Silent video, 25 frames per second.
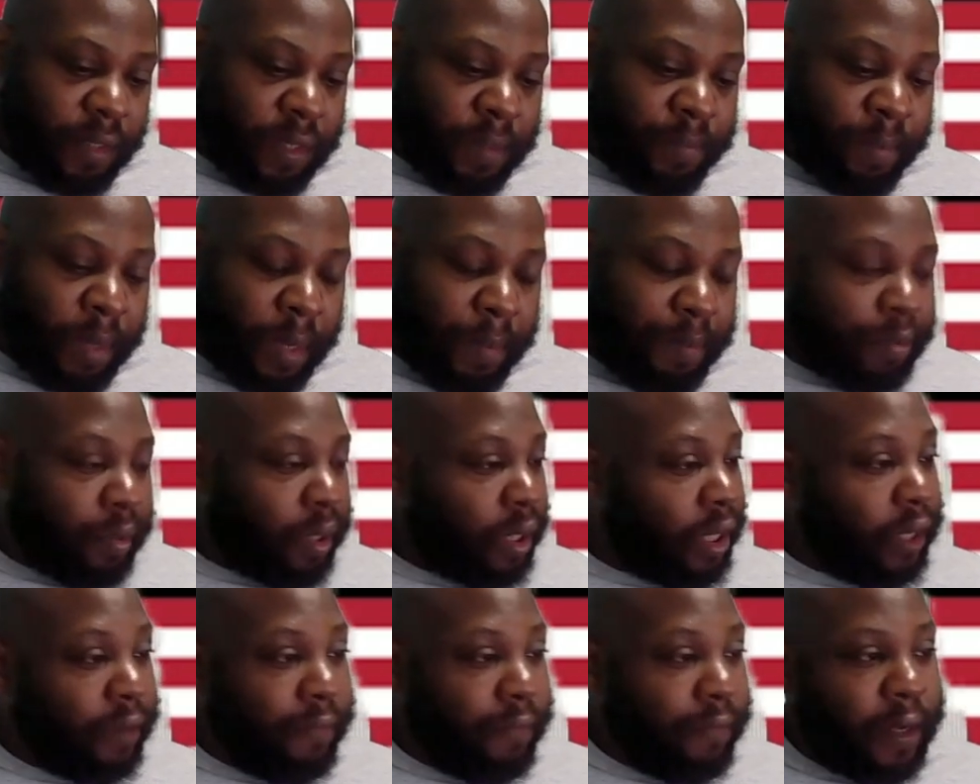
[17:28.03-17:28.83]
And I'm
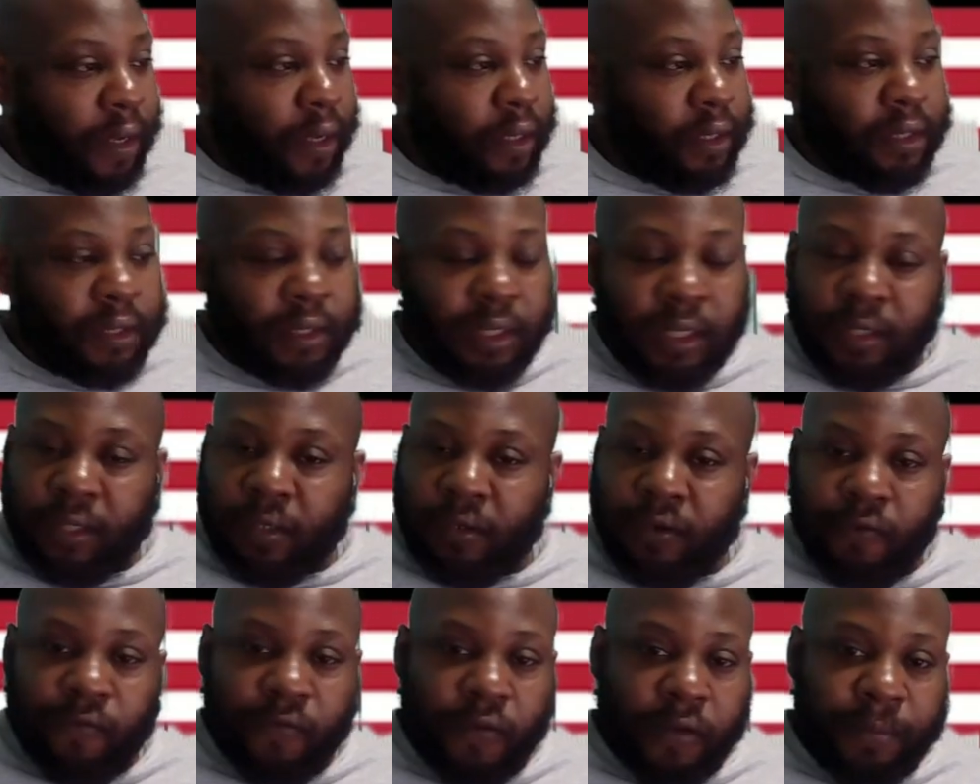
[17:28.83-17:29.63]
praying we can just get to
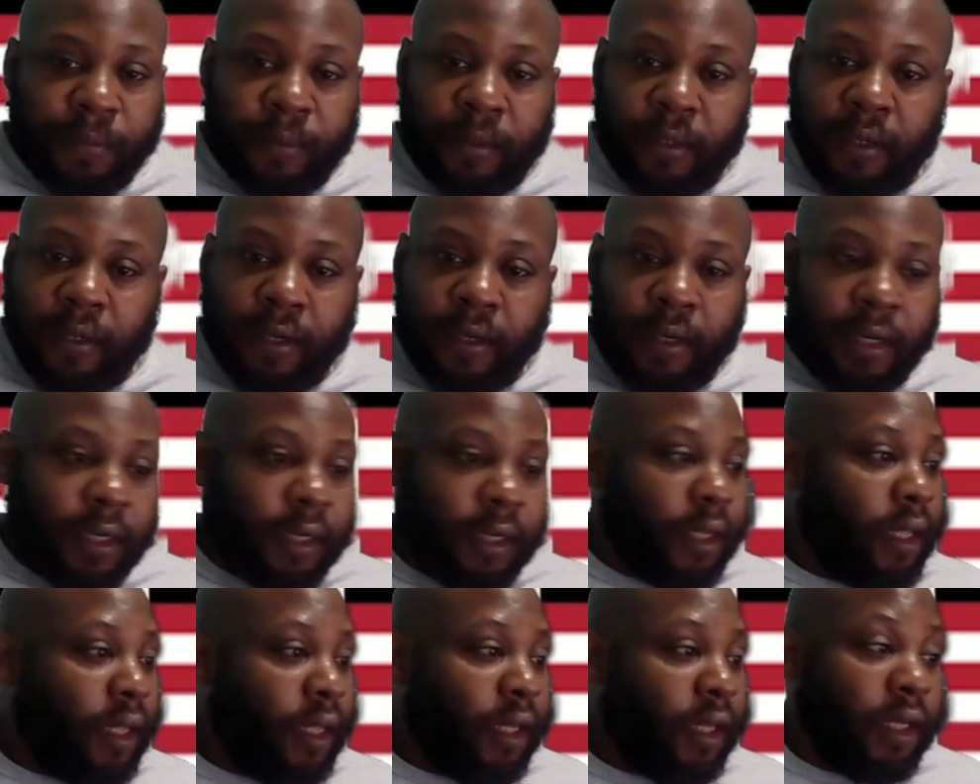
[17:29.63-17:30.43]
November,
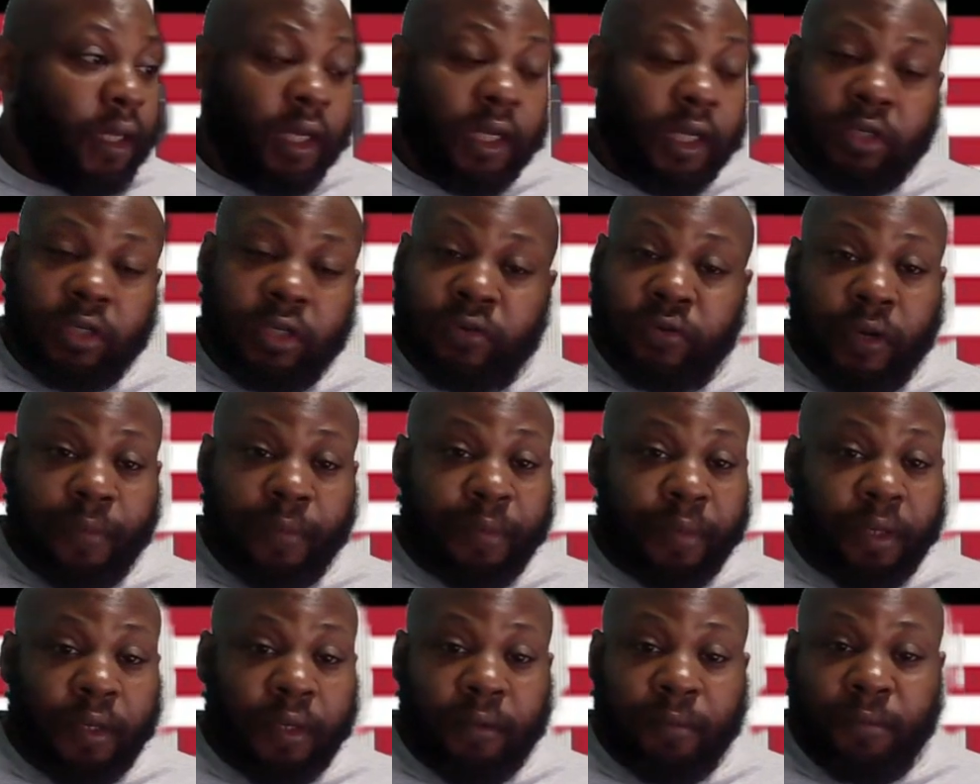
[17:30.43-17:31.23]
get
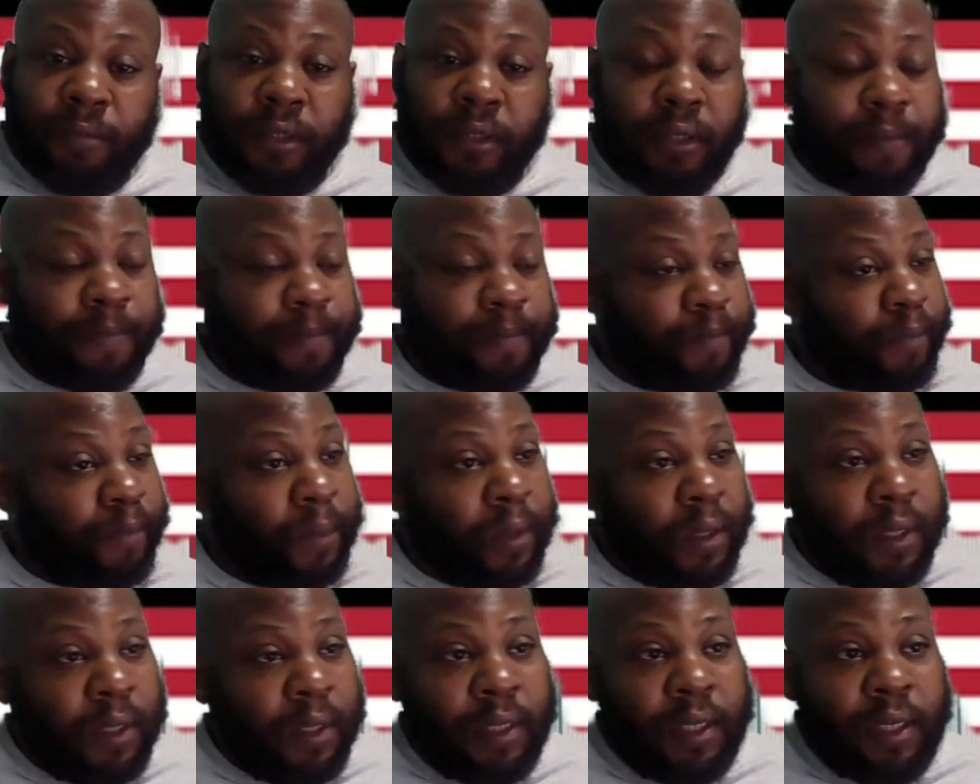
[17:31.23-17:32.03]
Trump in. But
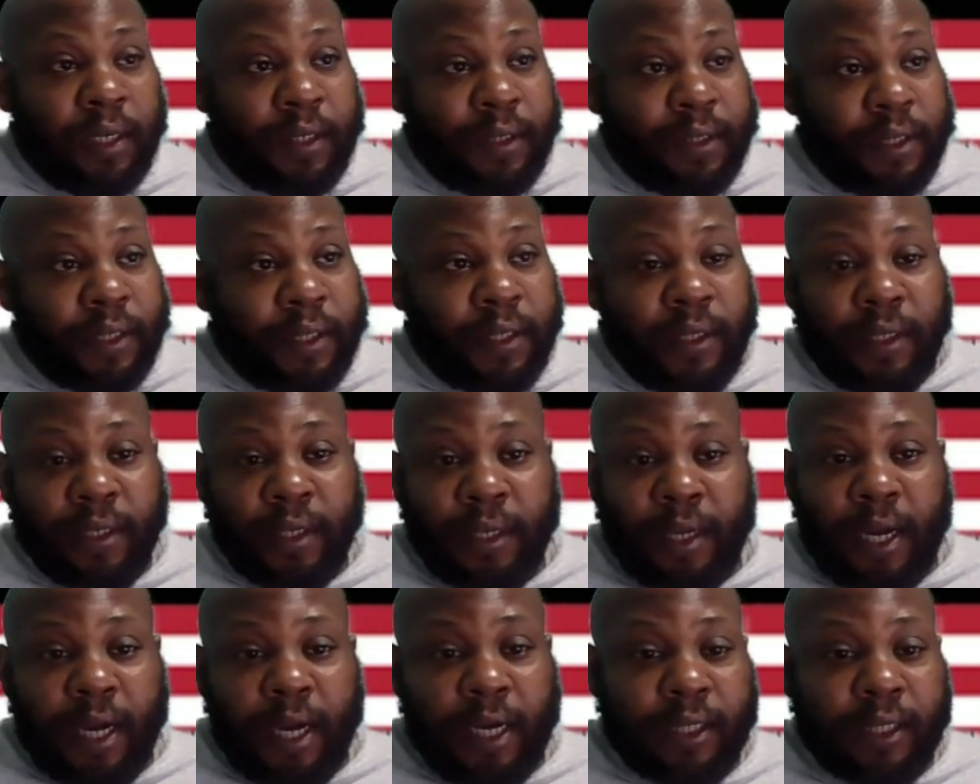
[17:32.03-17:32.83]
until then,
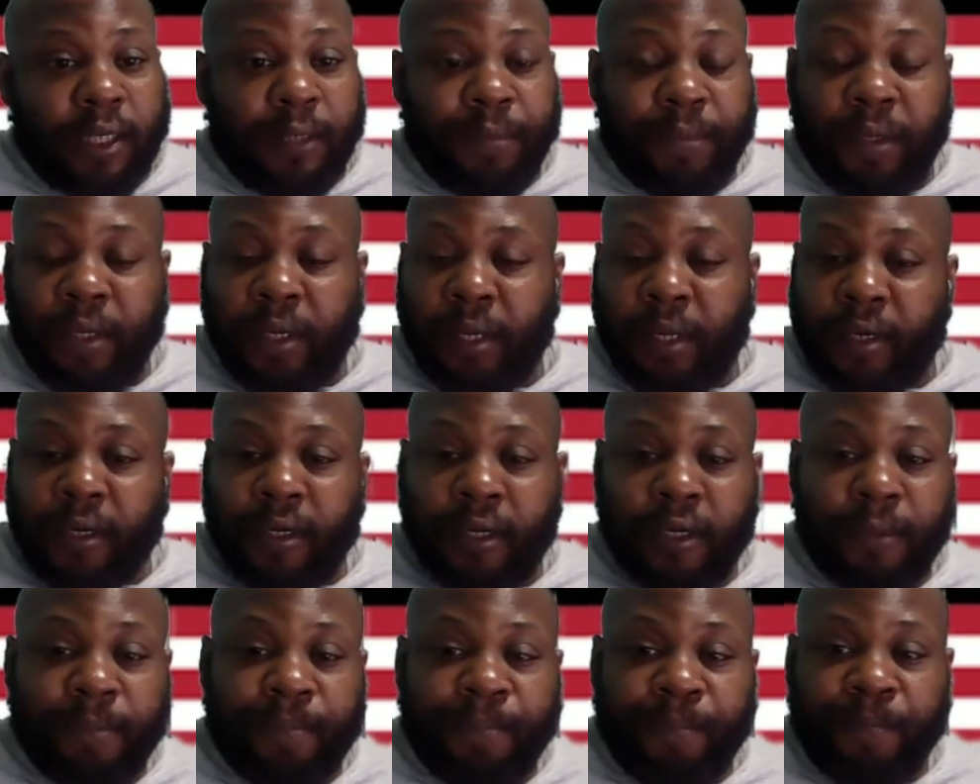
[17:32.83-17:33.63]
guys, keep your head
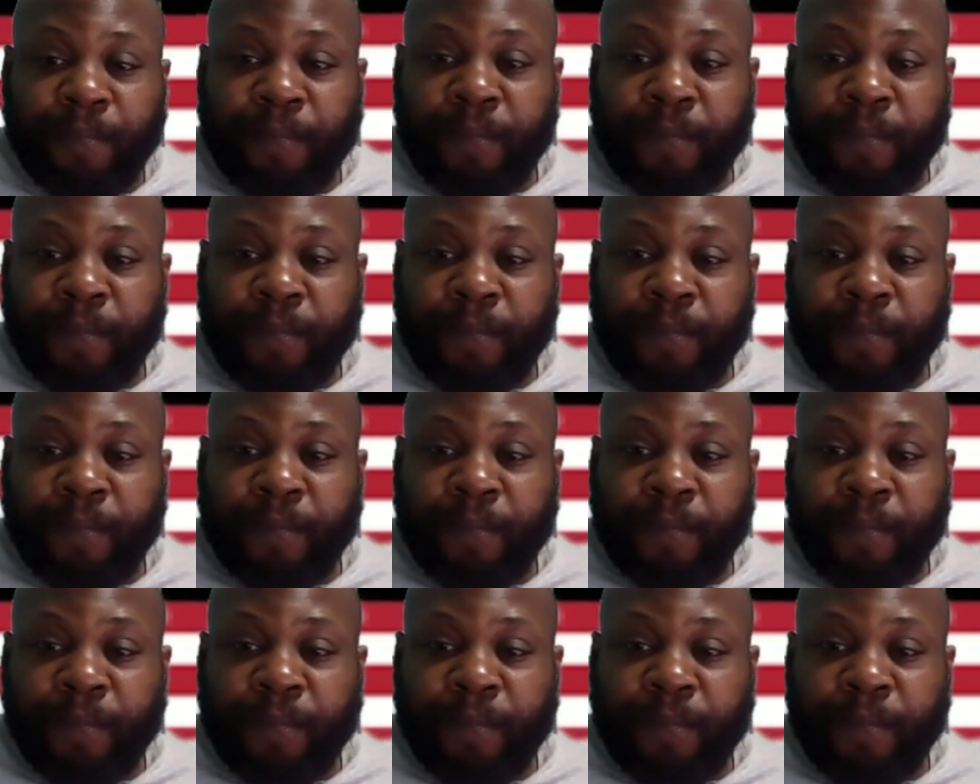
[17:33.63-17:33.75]
up.